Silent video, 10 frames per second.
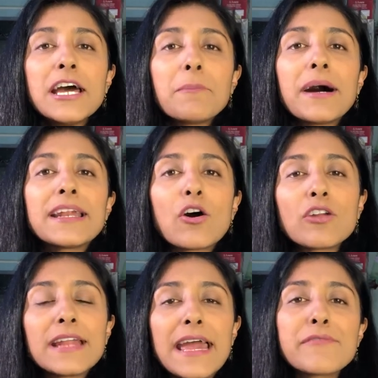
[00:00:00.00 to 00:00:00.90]
But on
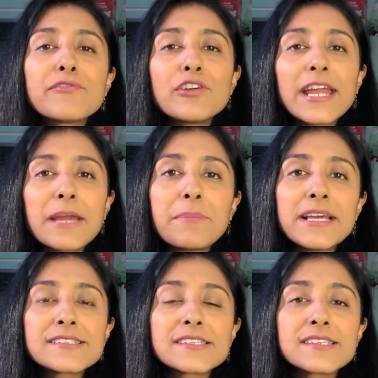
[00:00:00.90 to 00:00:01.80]
an everyday
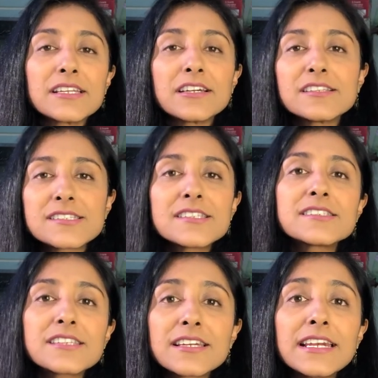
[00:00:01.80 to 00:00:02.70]
basis and
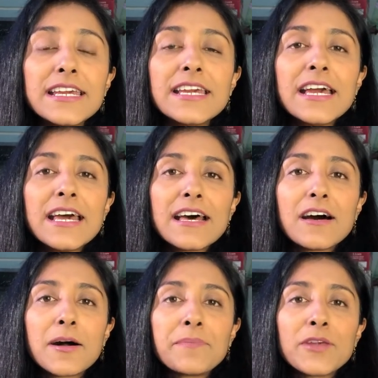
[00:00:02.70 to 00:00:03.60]
consistently,
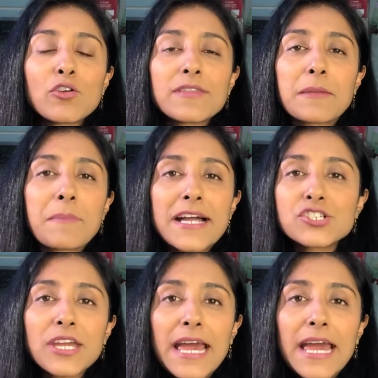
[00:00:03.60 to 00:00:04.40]
that magic